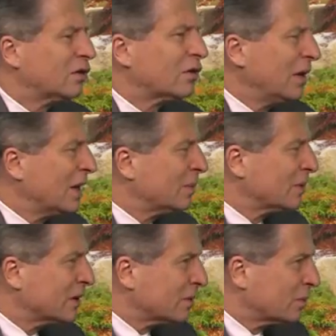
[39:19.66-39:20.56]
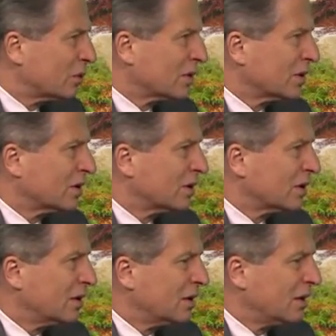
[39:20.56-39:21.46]
incredibly important.
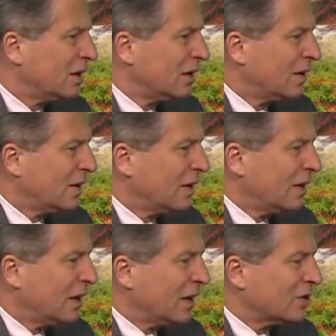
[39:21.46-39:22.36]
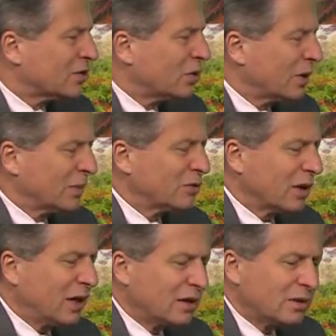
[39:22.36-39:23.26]
And so what I'm
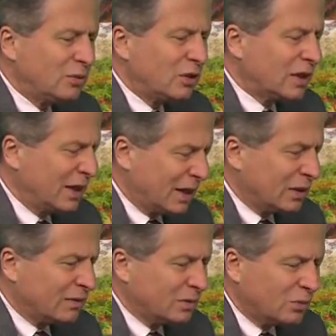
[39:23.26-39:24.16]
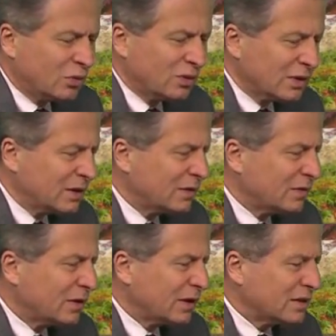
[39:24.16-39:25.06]
trying to communicate, however poorly,
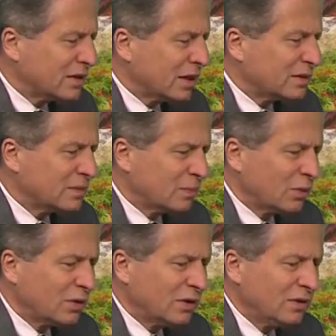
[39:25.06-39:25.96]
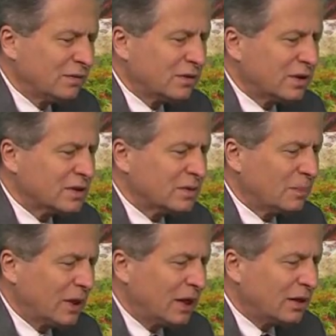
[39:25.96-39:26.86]
Yvonne, is that it's important for us
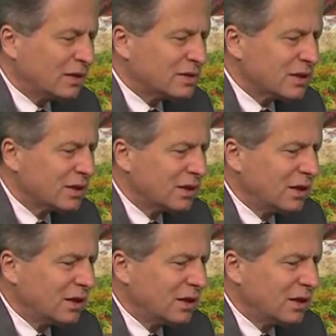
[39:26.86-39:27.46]
parents